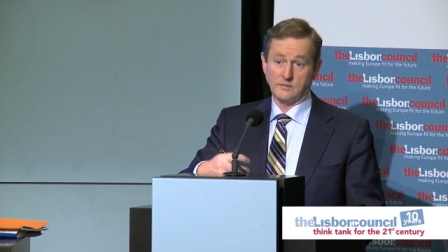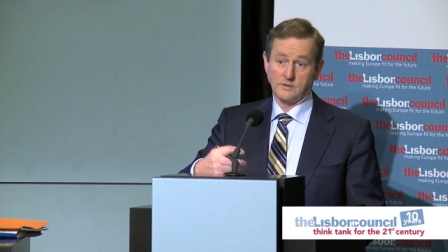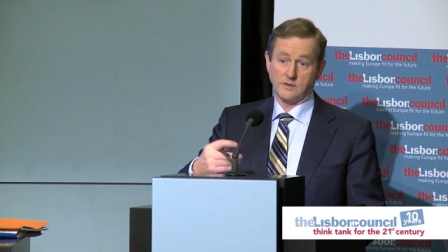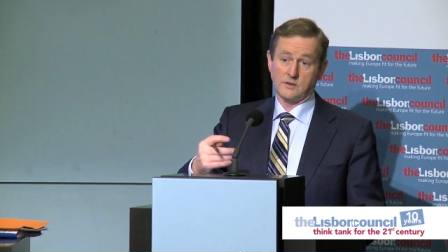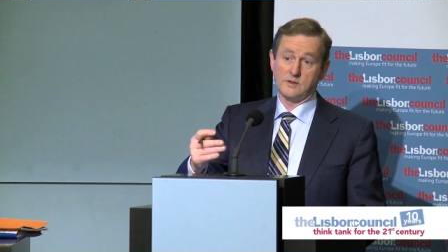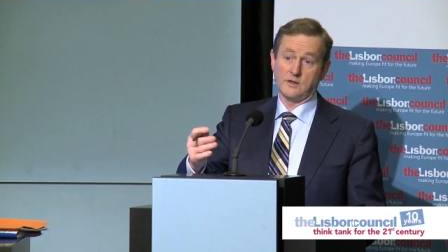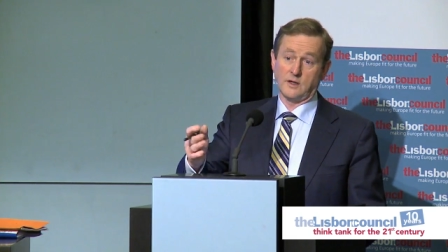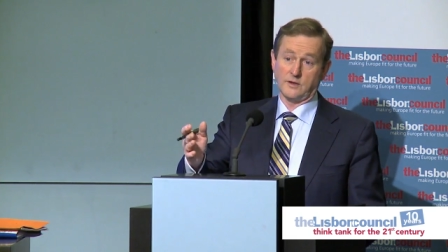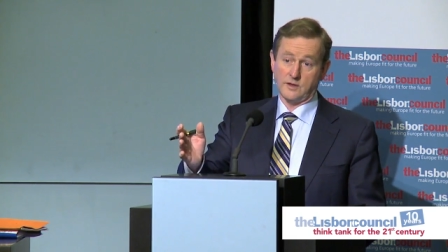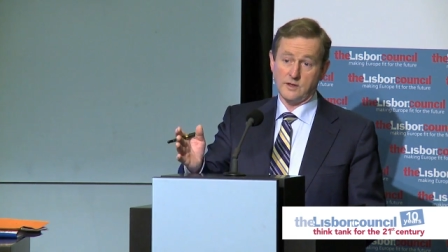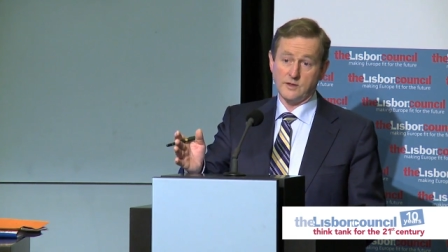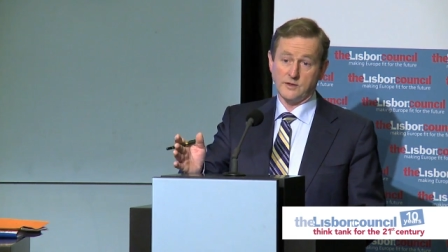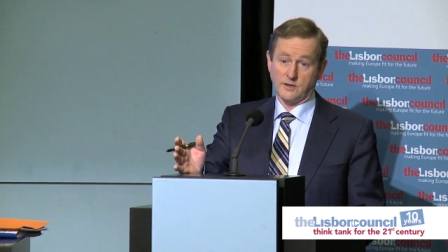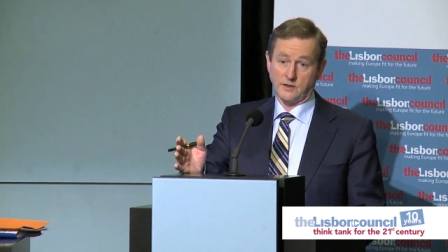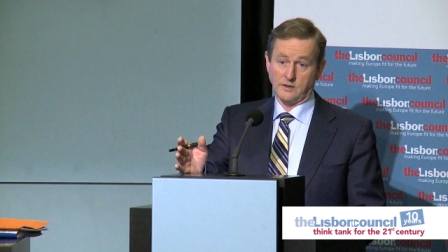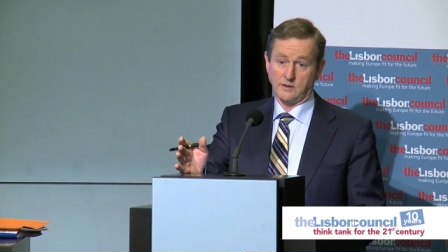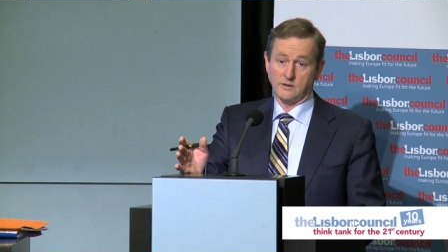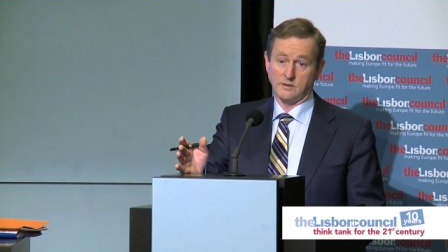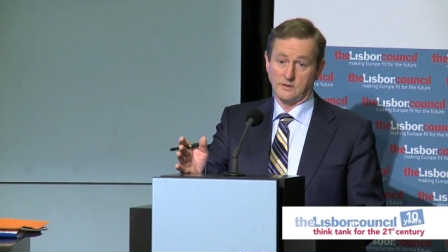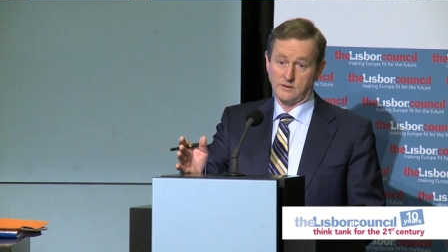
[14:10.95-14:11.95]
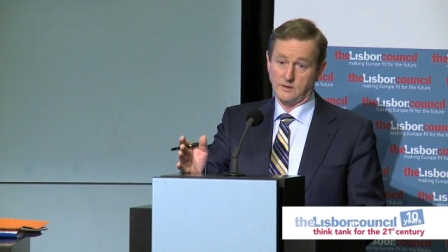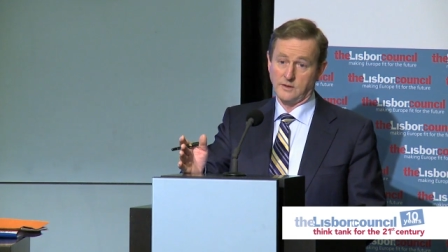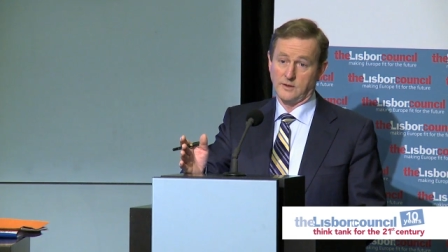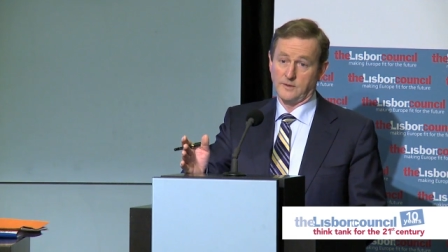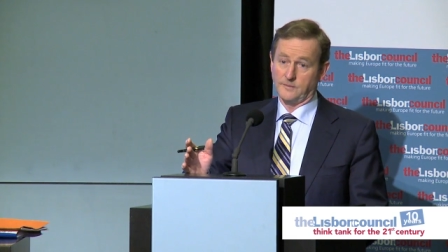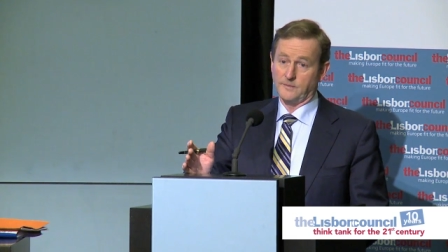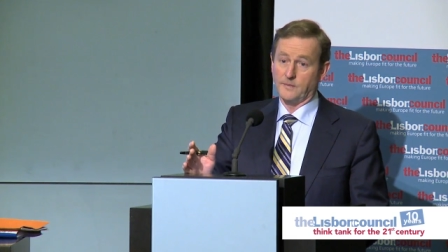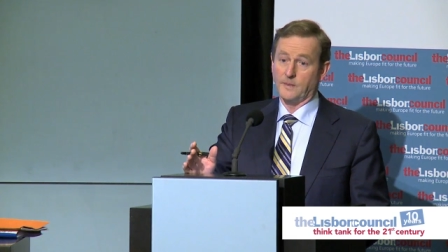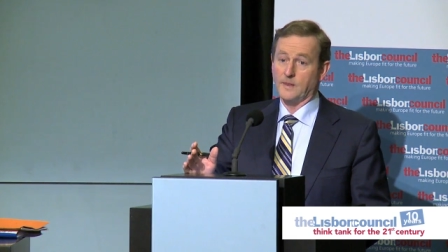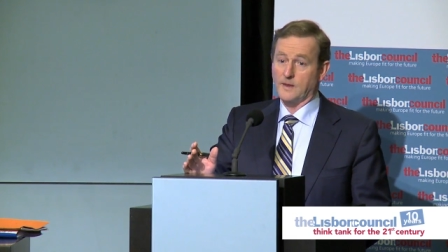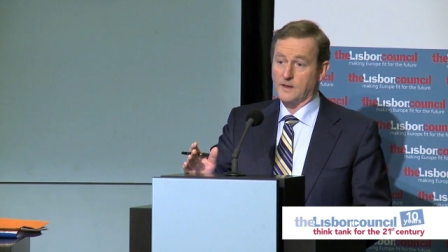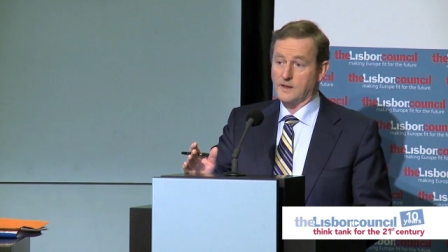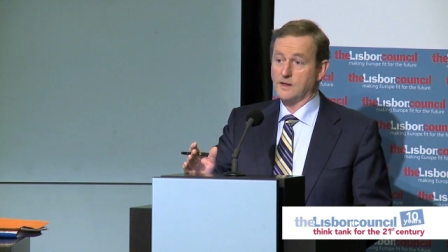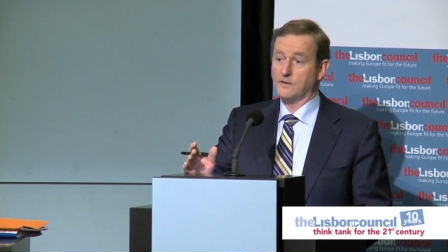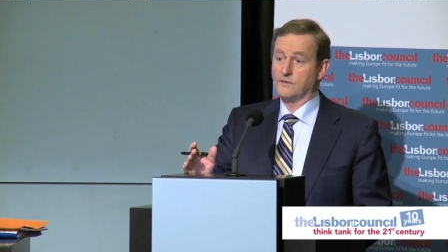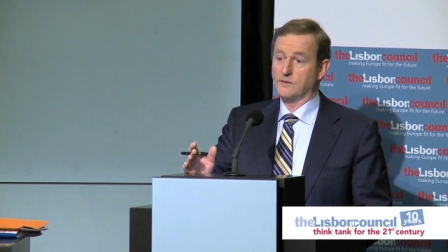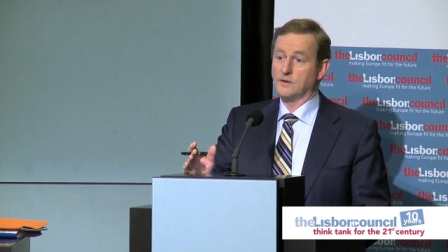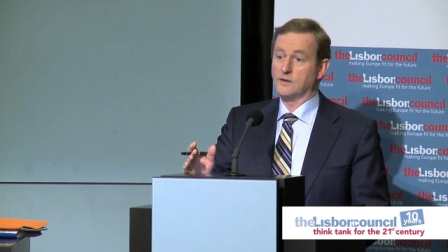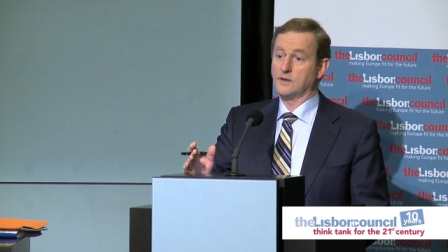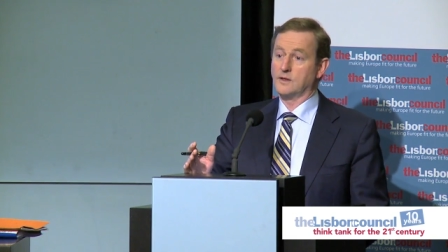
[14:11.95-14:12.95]
It's not easy,
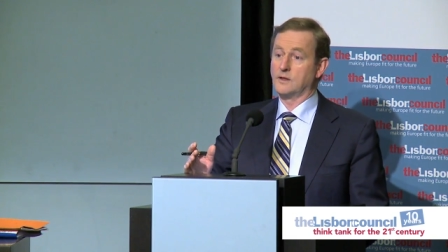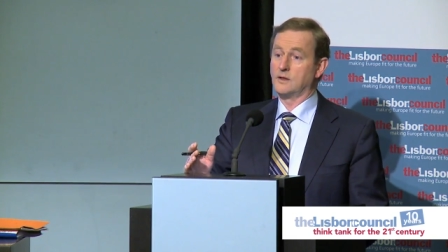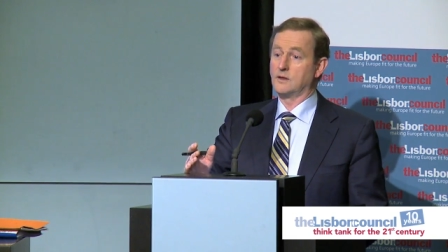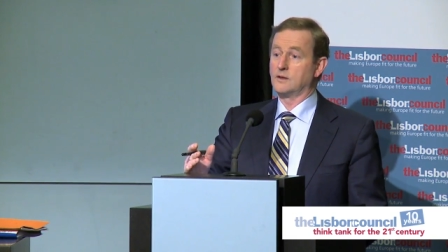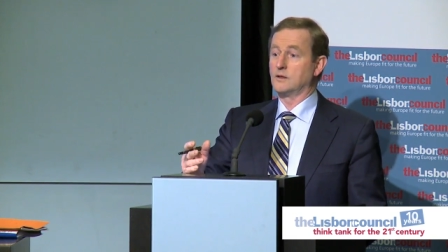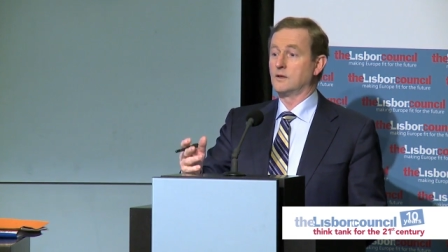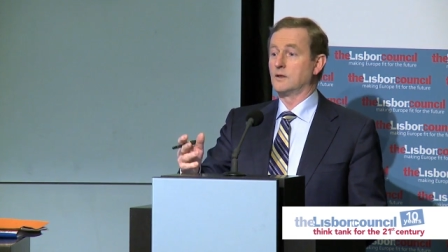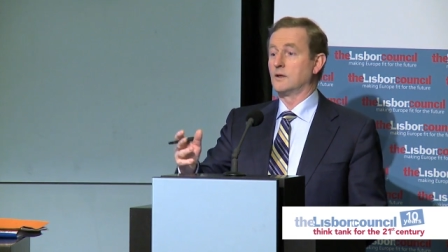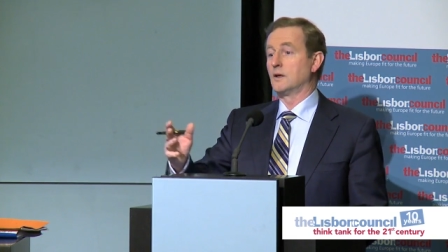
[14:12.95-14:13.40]
given the